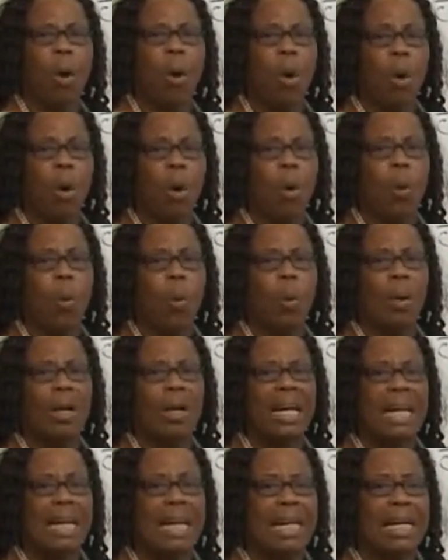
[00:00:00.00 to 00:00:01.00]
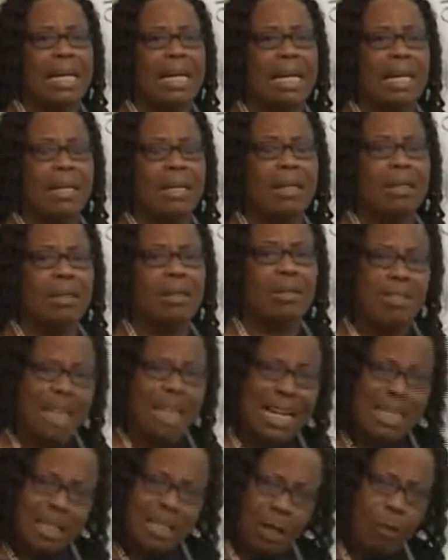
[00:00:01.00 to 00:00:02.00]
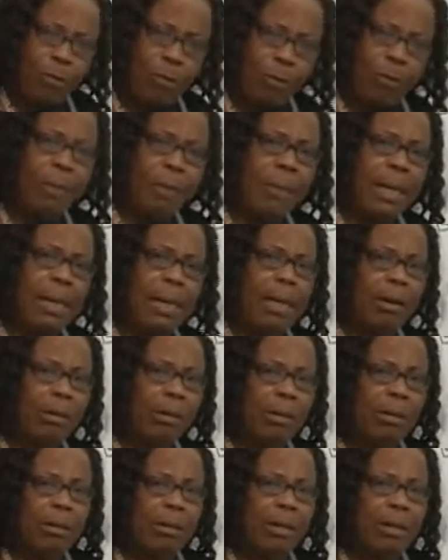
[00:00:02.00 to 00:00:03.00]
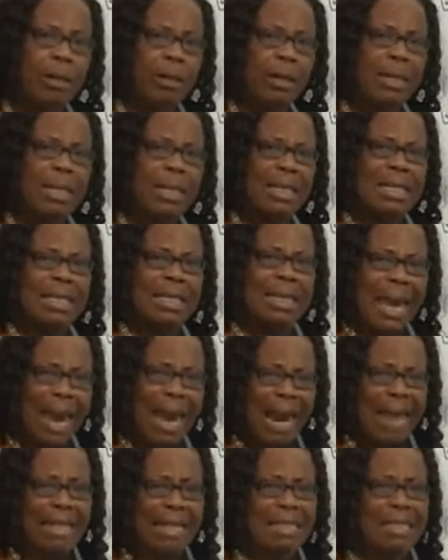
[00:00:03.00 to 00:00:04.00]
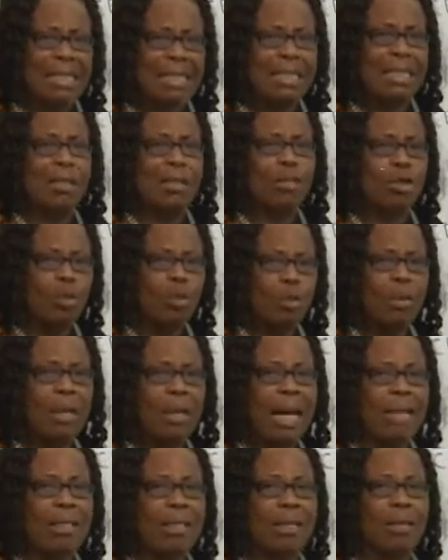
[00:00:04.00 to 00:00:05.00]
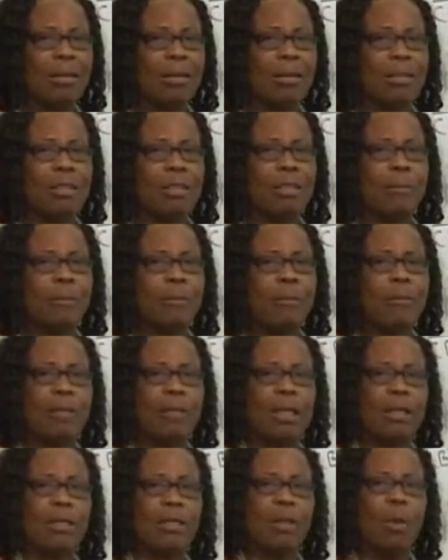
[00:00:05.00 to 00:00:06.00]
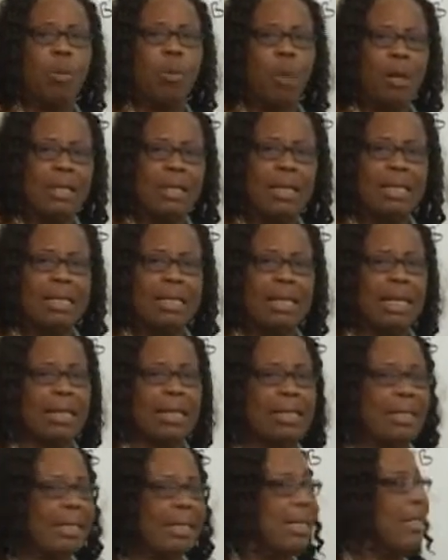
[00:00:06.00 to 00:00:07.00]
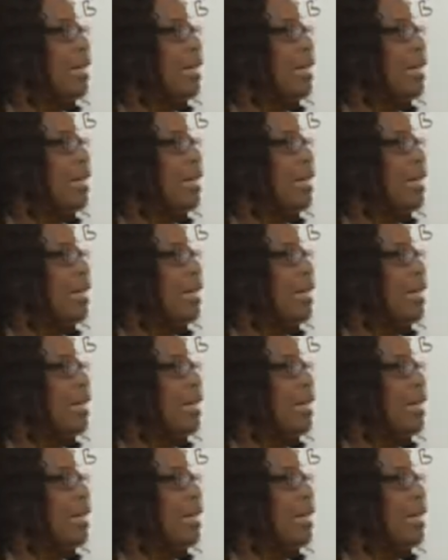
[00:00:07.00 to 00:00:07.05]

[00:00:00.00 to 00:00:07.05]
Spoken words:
OA. Does that sound familiar? Yes, 2 letters. So what is it?